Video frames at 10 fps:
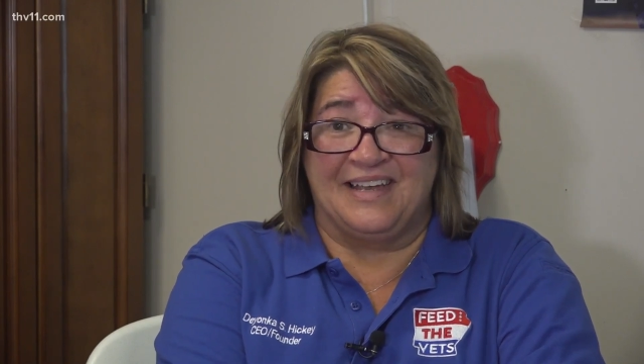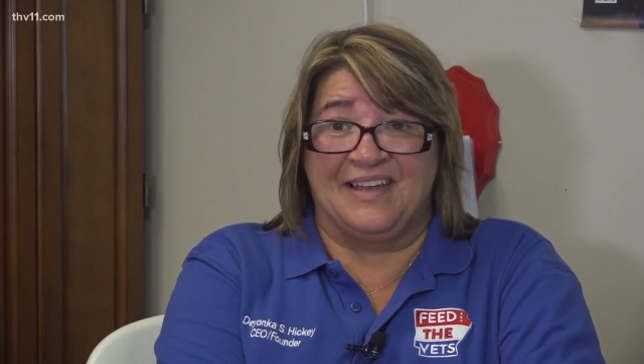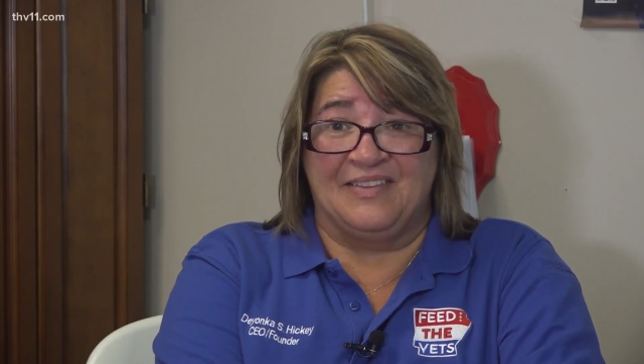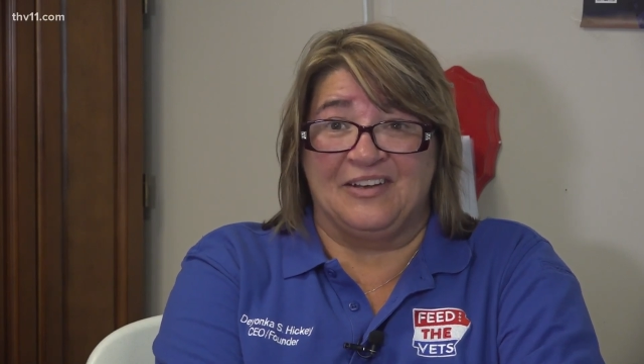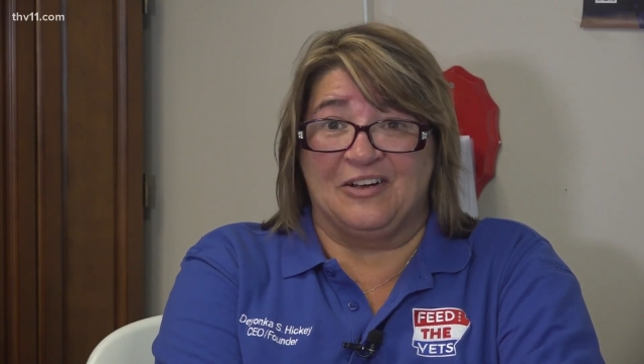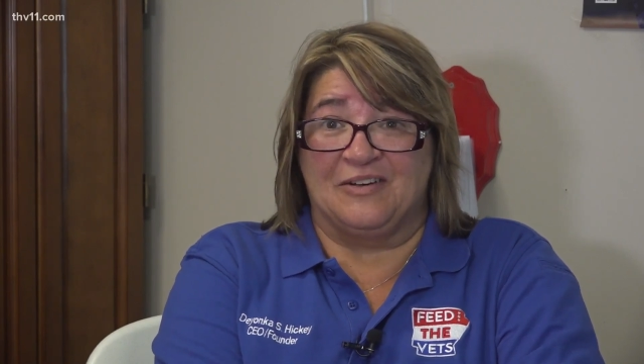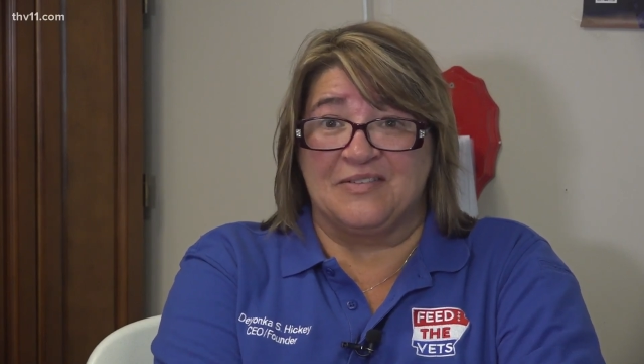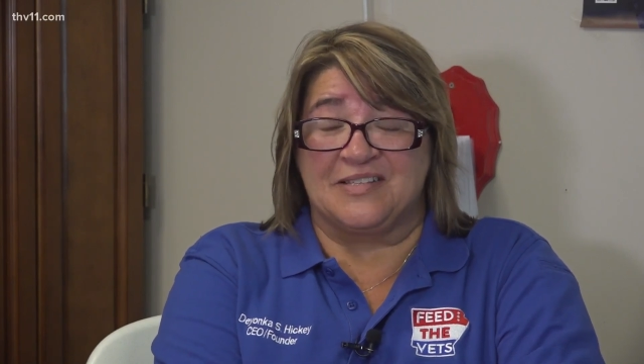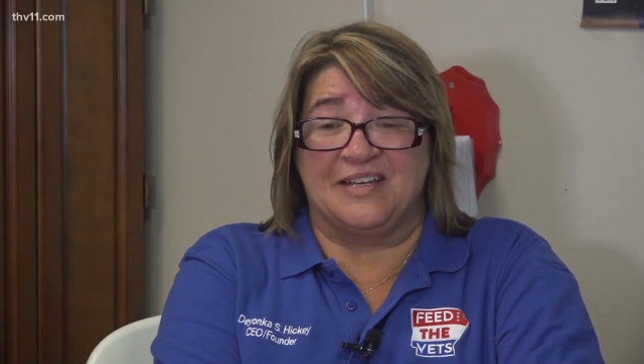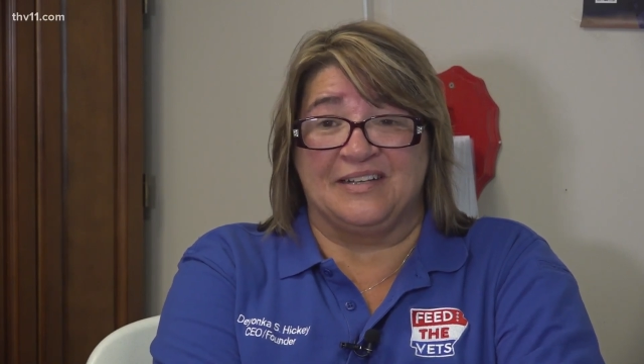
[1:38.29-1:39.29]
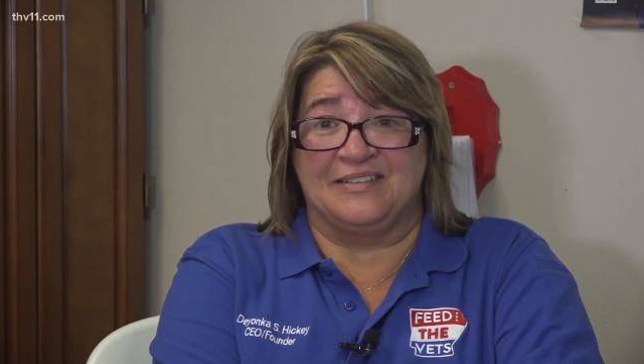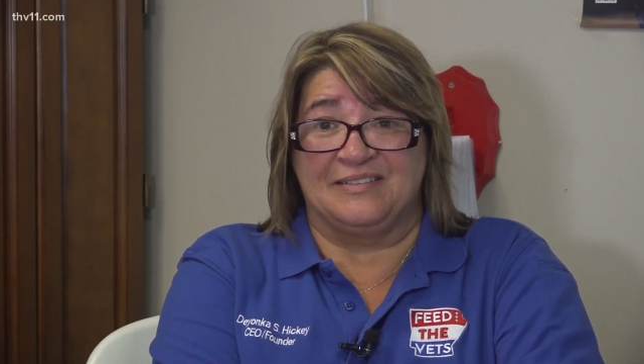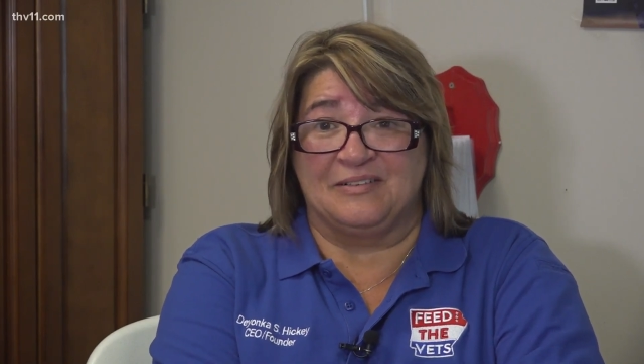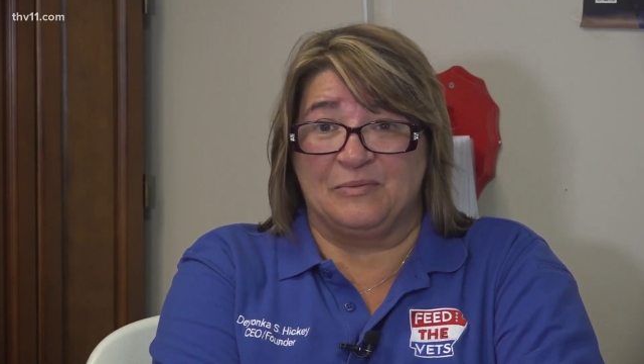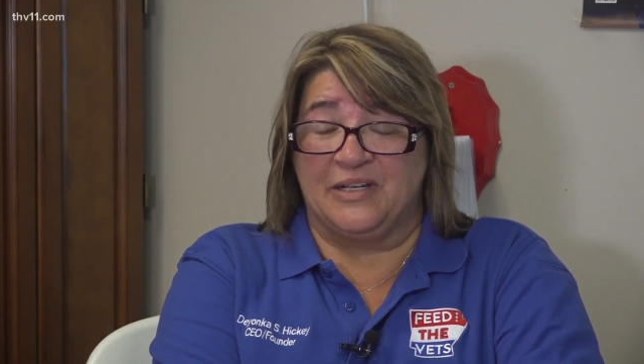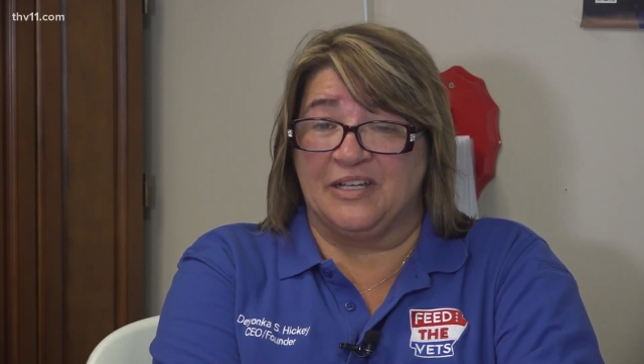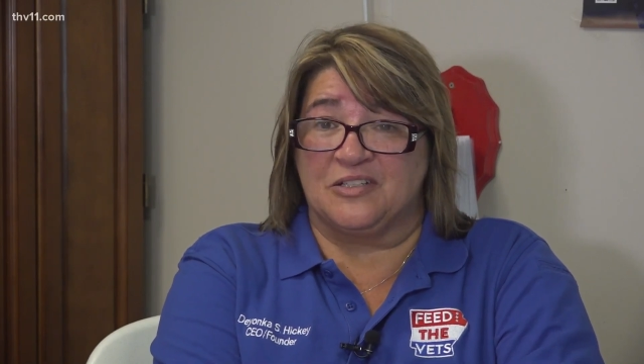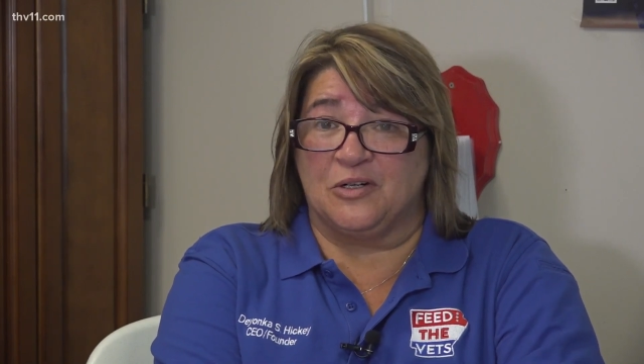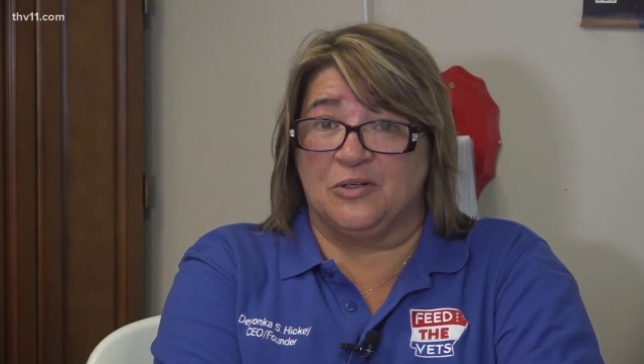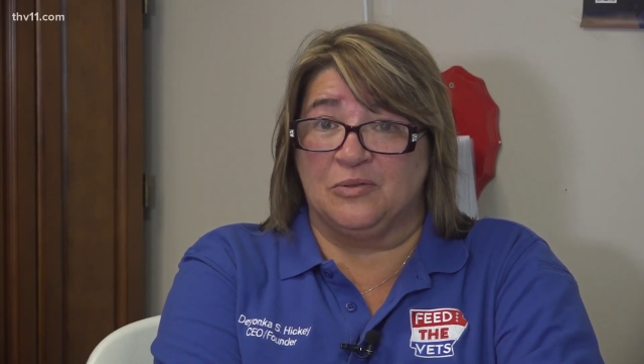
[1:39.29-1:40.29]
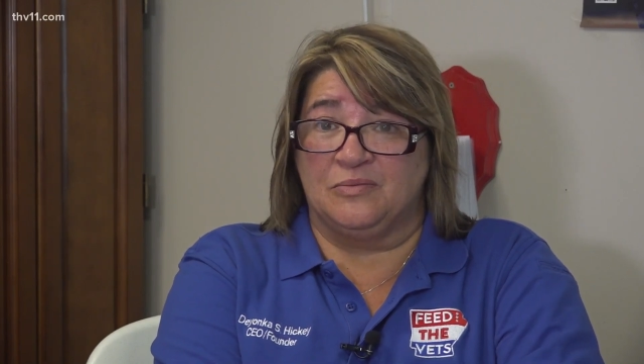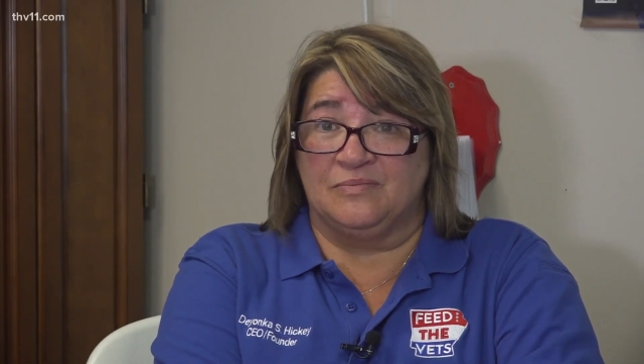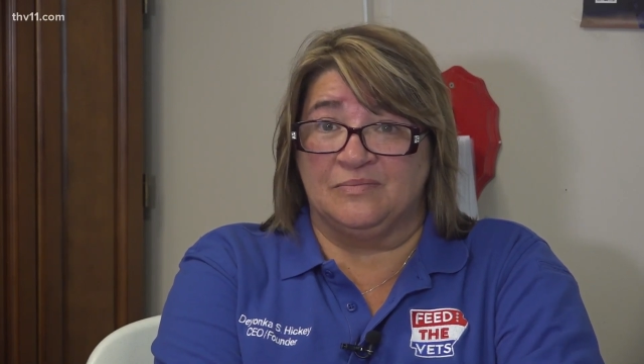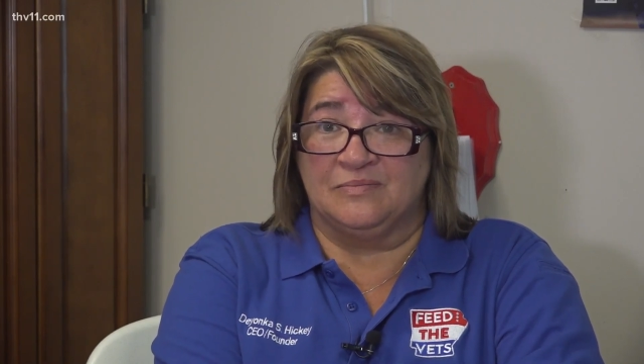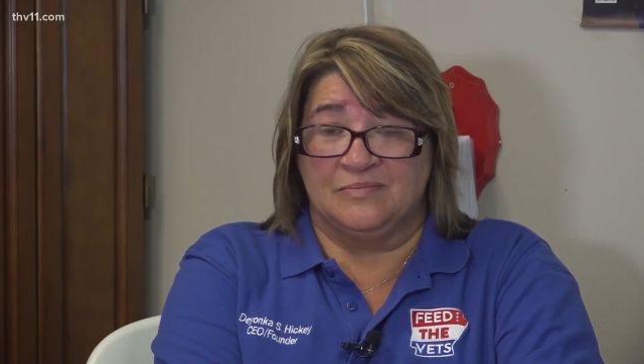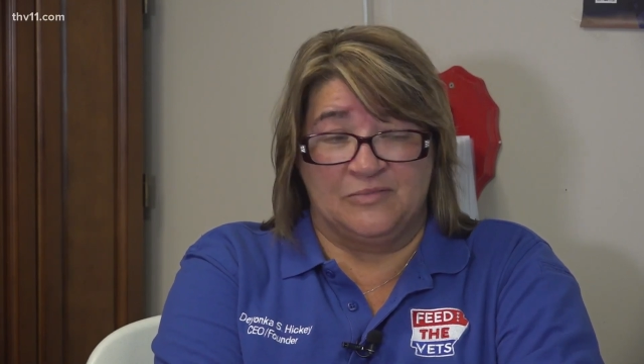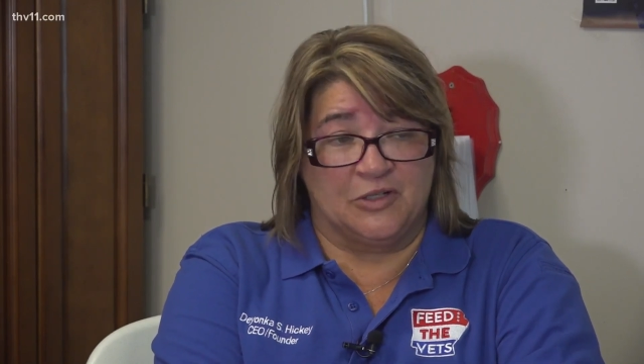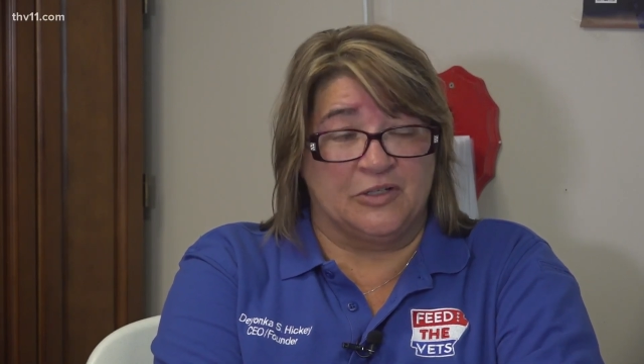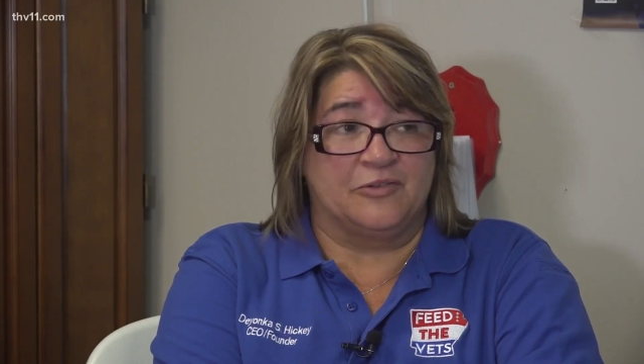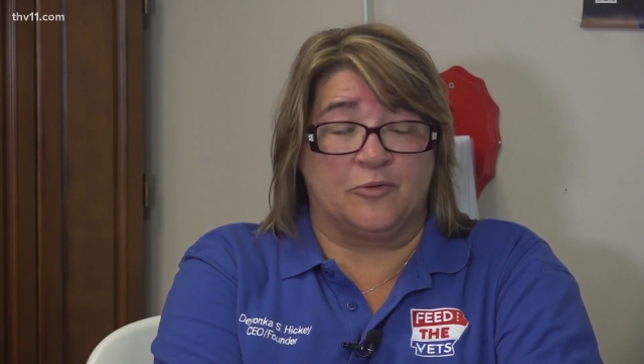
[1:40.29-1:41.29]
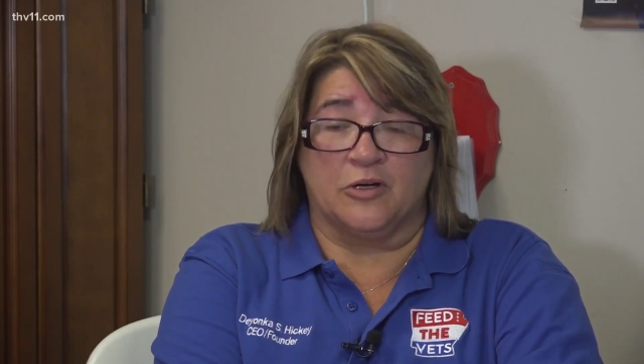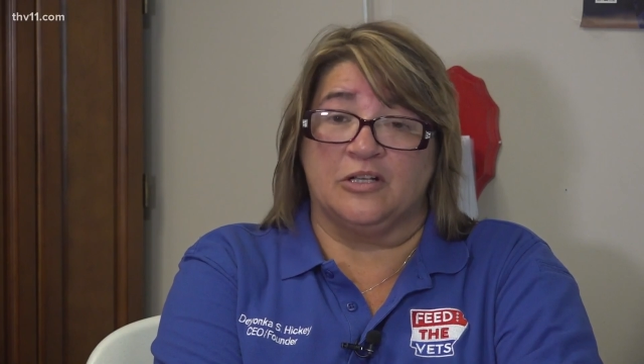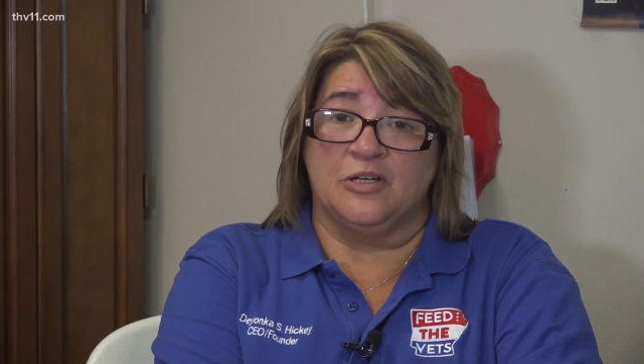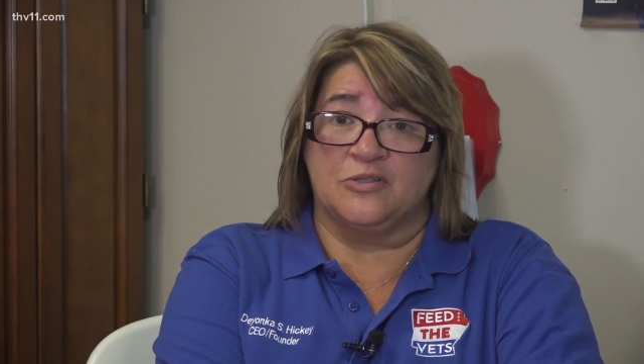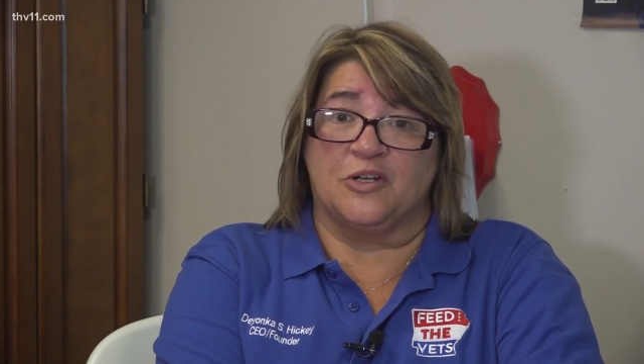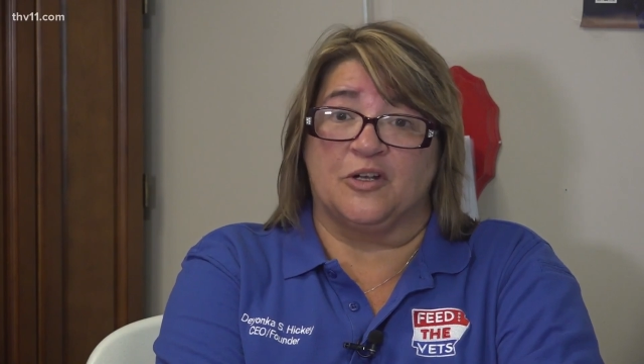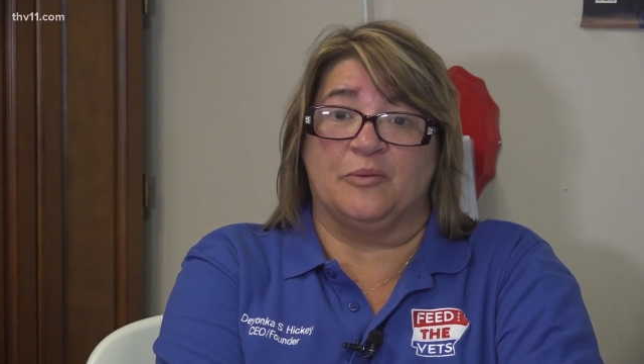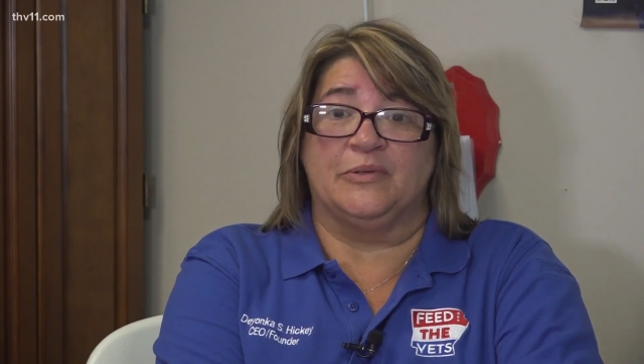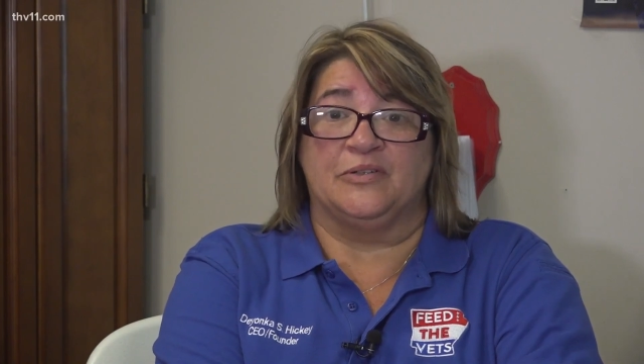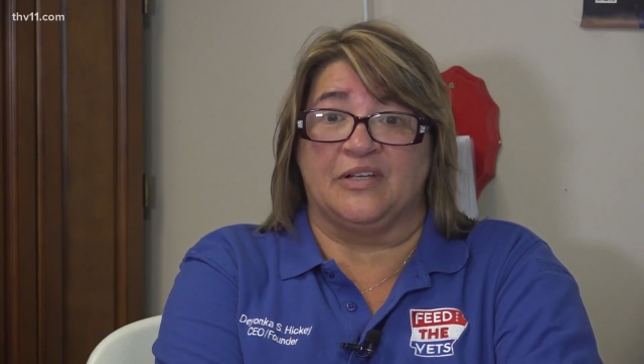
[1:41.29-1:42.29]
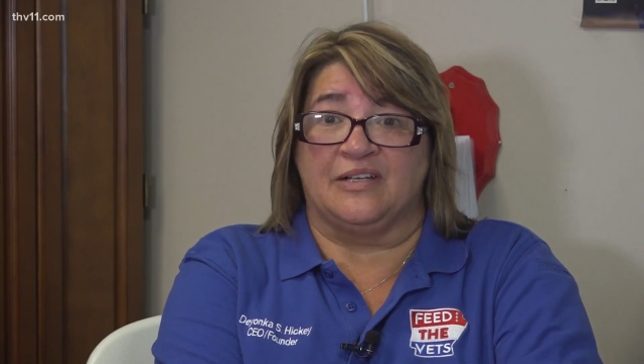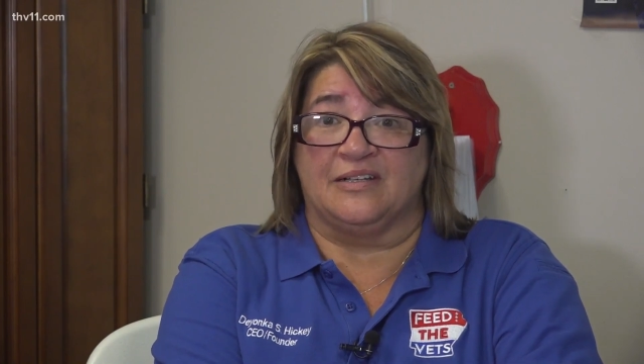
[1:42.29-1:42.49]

and then all of a sudden we get told they're going to foreclose on our building.